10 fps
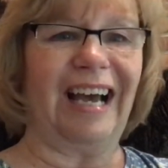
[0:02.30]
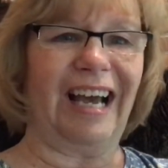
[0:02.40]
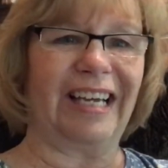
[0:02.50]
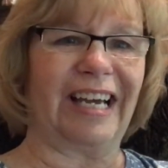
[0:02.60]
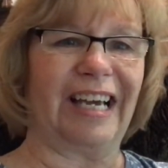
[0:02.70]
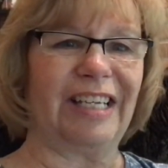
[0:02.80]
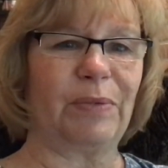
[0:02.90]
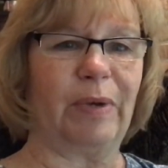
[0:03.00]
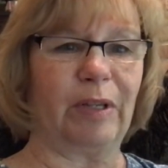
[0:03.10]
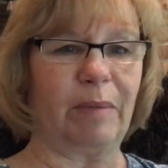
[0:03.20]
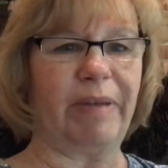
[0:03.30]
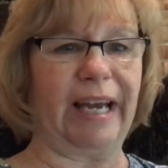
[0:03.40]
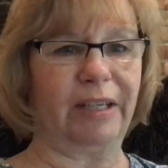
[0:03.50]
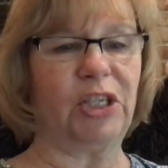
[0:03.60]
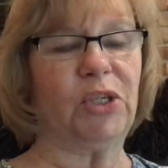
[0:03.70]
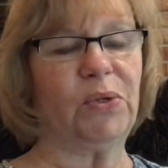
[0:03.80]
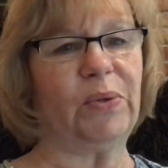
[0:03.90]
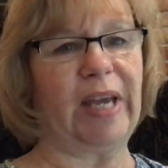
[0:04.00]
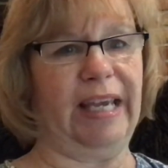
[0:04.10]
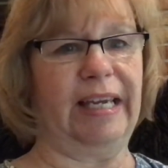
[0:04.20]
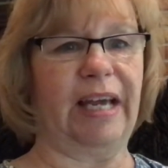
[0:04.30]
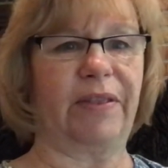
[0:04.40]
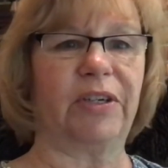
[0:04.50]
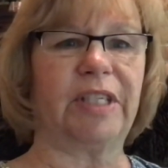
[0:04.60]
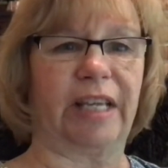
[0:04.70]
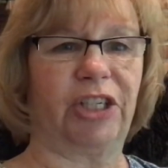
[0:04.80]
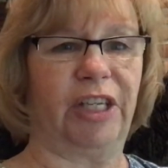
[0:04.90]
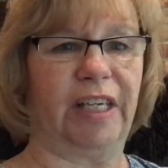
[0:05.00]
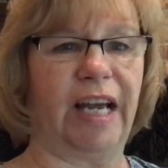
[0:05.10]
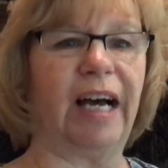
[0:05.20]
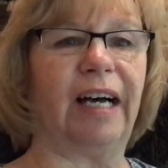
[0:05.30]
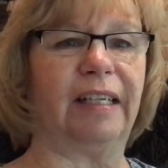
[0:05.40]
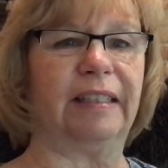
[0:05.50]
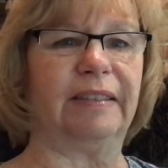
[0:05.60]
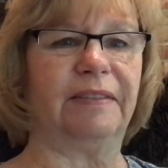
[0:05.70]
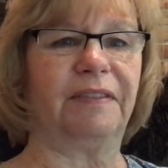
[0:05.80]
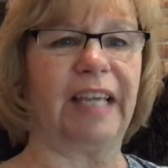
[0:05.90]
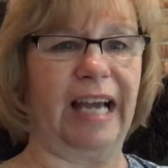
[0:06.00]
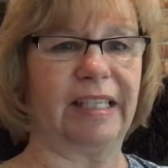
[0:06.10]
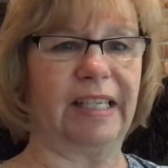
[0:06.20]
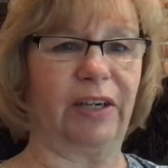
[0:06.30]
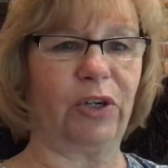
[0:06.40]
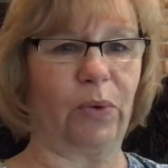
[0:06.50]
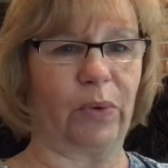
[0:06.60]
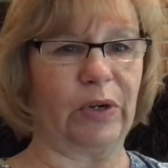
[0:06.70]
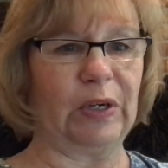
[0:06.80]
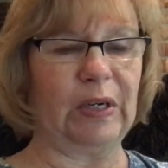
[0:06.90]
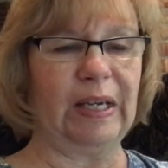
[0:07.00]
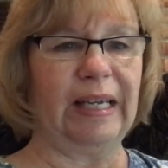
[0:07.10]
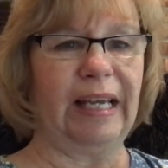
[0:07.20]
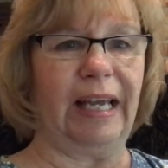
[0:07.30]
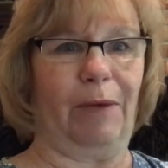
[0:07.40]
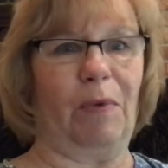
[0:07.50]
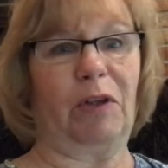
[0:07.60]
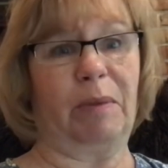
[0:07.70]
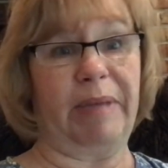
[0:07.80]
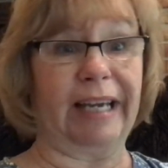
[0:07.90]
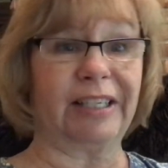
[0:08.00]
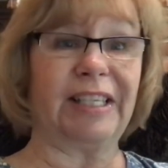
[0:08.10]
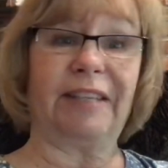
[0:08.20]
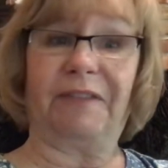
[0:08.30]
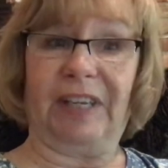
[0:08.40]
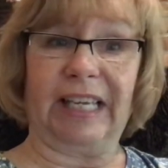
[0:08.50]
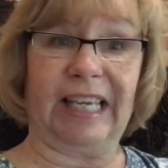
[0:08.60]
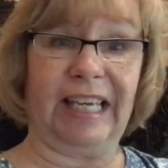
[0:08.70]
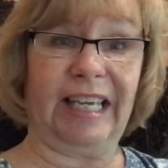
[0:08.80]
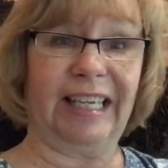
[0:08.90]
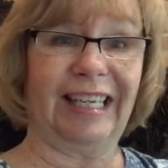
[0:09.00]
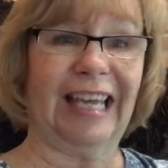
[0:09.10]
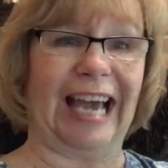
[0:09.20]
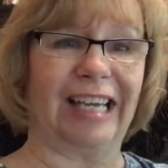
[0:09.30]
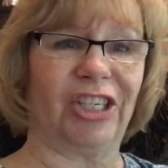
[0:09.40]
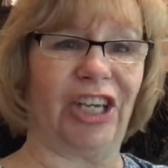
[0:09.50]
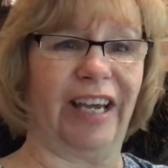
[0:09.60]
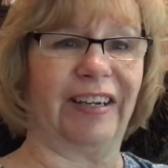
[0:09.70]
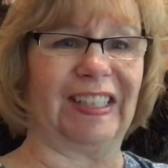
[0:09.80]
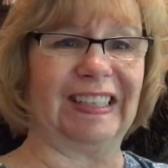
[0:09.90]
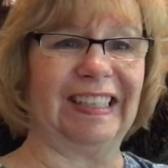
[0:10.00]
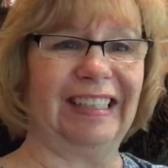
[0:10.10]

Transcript: Hi guys, welcome back to another session of Cat Sitter Corner, and welcome back to the Finicky Cat channel.